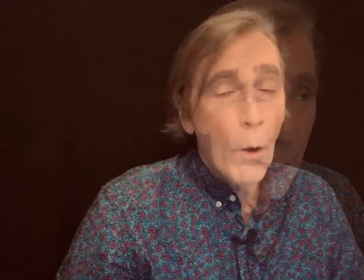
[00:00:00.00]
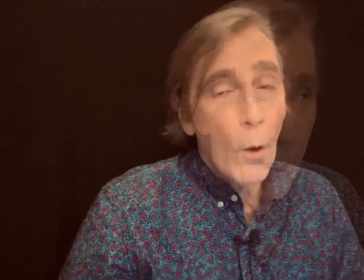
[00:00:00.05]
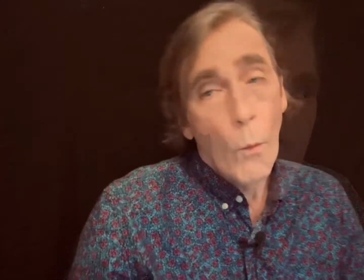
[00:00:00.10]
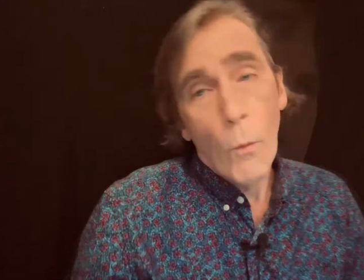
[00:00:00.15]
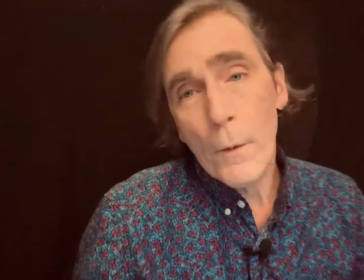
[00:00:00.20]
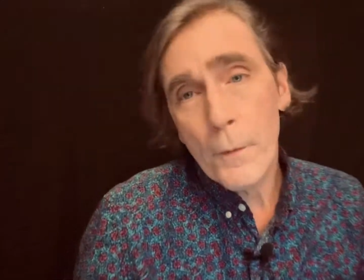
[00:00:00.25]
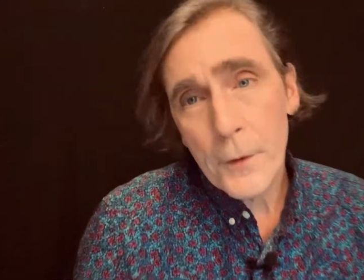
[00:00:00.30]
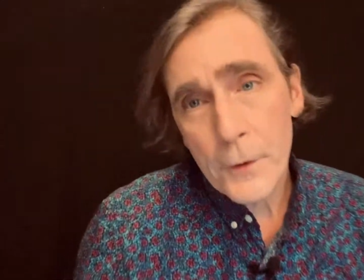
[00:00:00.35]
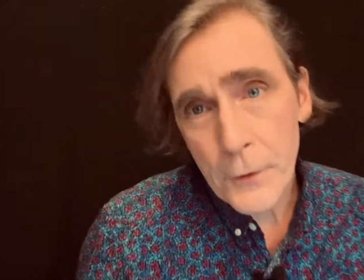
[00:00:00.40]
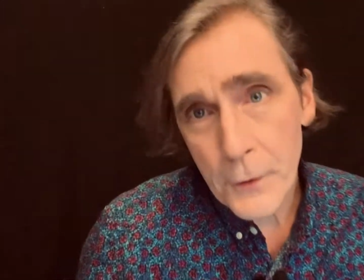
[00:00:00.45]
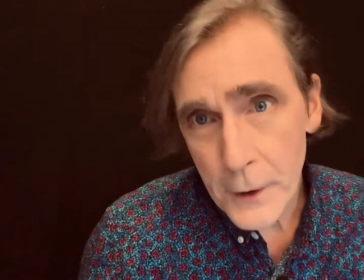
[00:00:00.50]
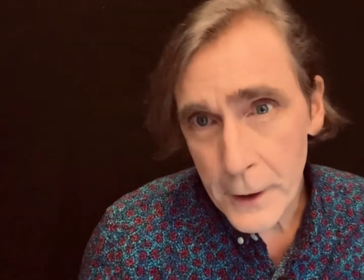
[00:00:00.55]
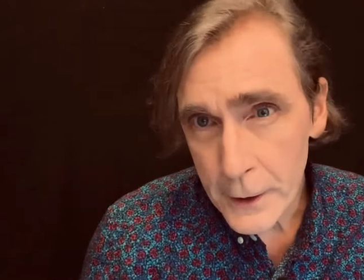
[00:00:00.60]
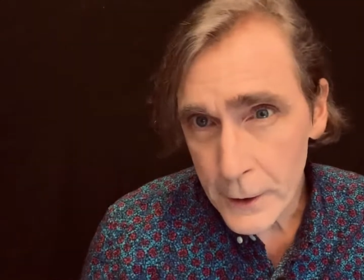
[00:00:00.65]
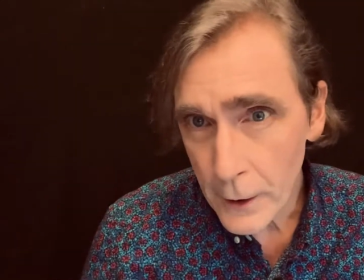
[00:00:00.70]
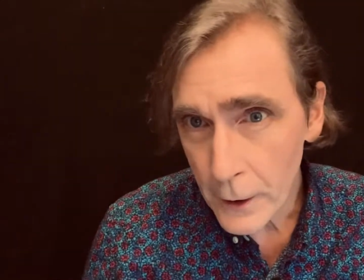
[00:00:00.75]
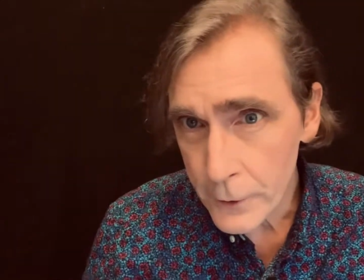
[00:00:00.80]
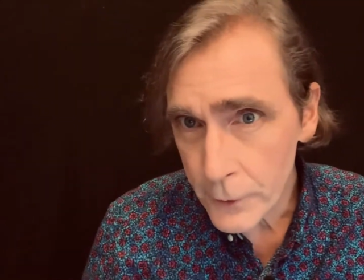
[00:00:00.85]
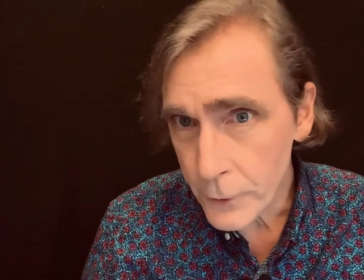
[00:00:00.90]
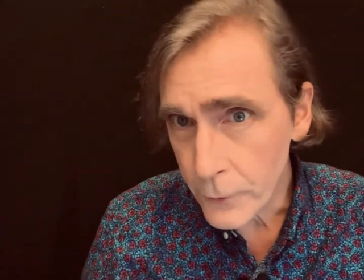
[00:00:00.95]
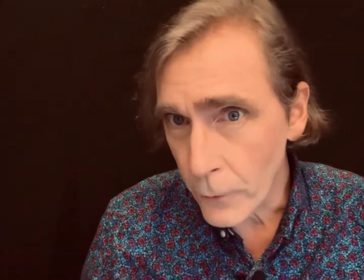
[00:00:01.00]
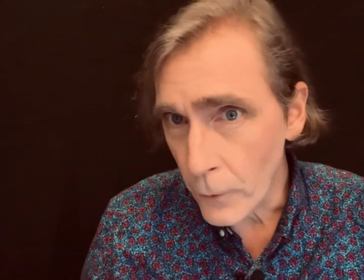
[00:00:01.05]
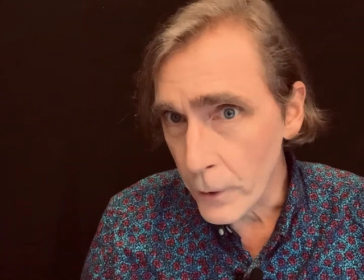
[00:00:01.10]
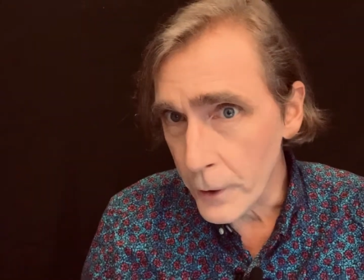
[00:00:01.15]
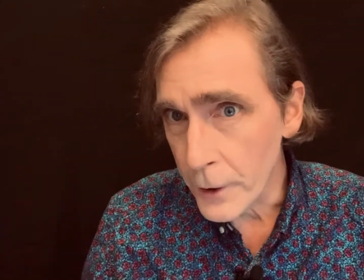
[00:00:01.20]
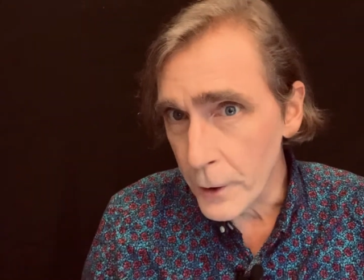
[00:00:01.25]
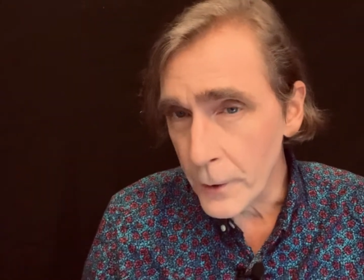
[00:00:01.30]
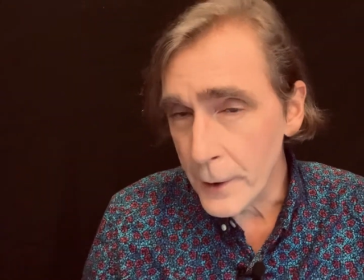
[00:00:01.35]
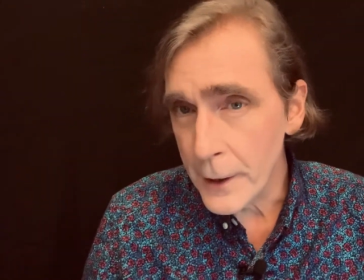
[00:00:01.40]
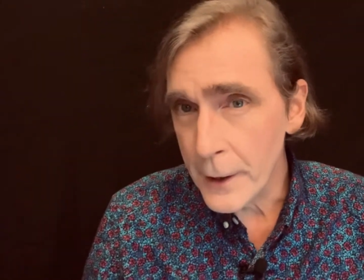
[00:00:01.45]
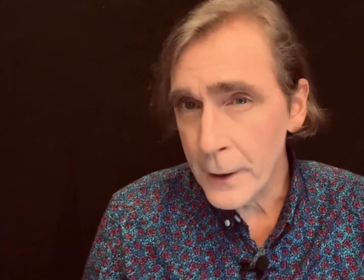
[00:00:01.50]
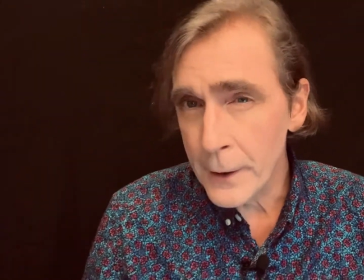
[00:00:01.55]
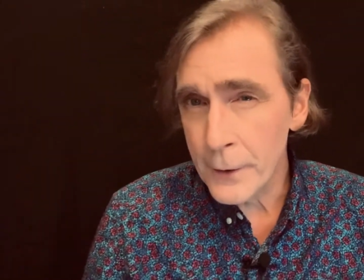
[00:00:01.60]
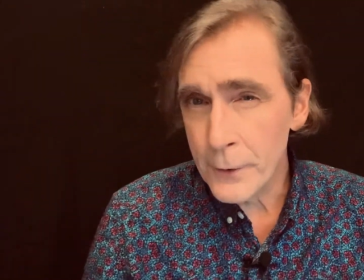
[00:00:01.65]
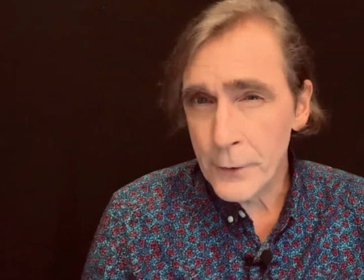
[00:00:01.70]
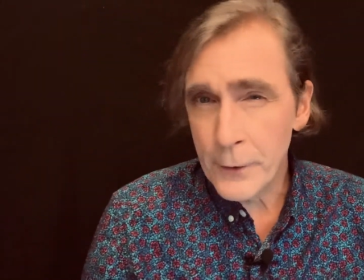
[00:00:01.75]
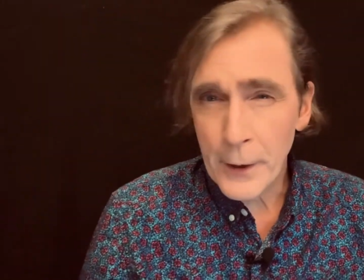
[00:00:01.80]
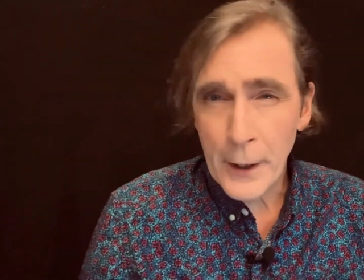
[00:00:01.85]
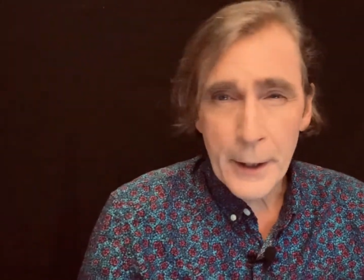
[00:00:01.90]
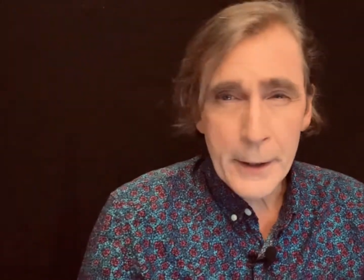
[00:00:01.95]
What this thing does for you
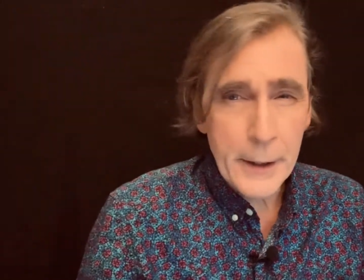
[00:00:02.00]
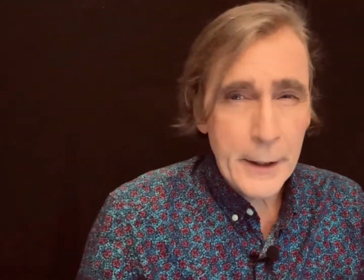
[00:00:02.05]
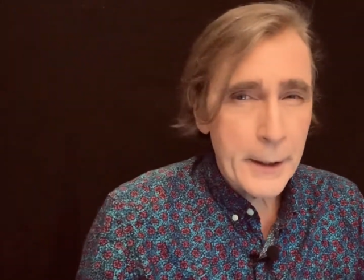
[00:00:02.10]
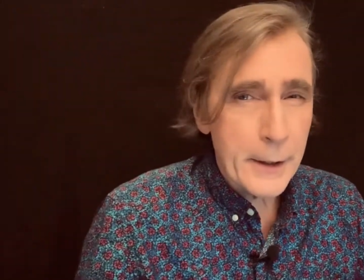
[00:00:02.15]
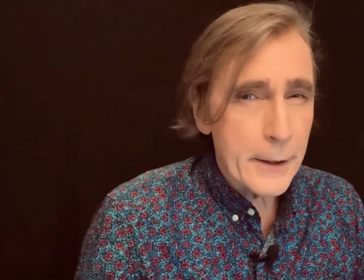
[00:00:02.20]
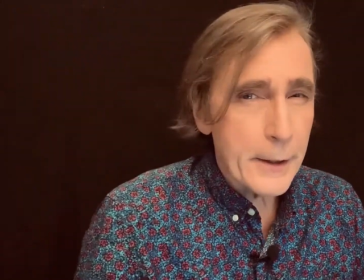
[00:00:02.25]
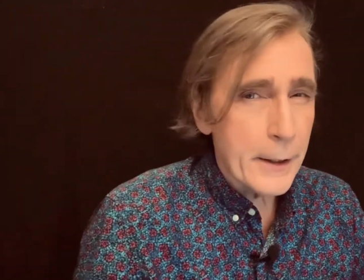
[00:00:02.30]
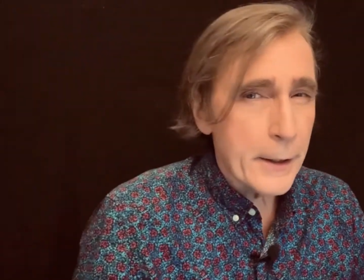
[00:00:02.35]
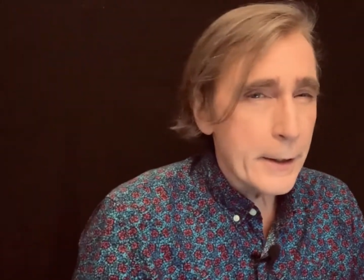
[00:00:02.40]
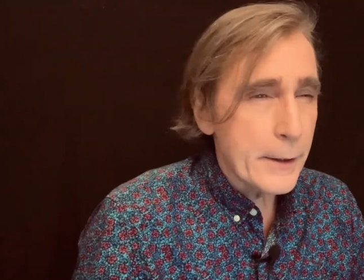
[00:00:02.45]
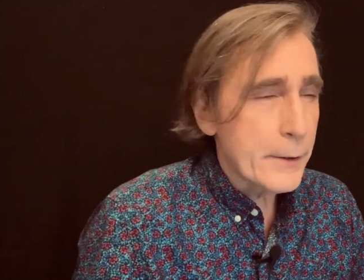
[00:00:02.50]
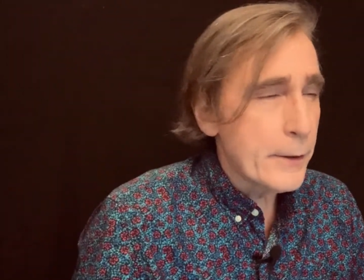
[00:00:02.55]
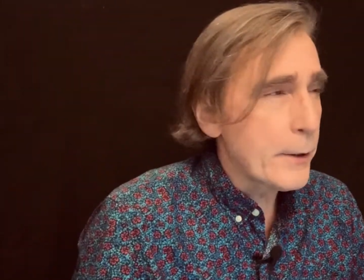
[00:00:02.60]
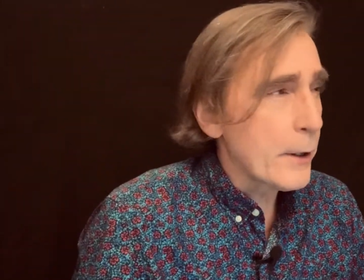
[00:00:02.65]
is that it